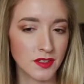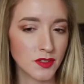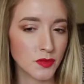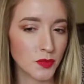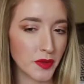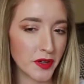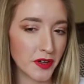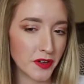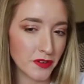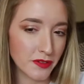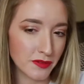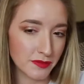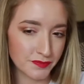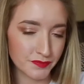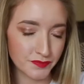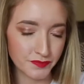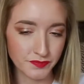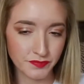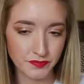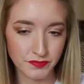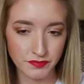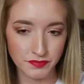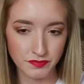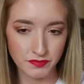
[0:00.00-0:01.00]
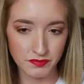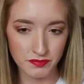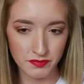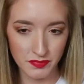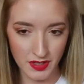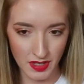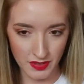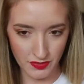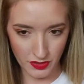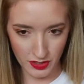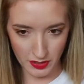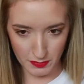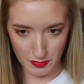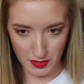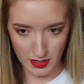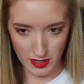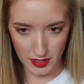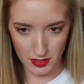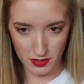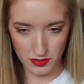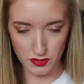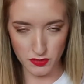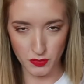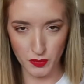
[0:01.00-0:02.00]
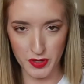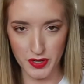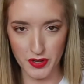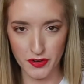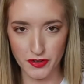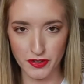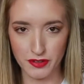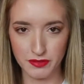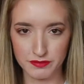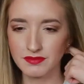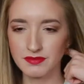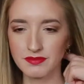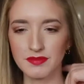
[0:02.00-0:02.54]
It's weird. I feel like my hair is weird.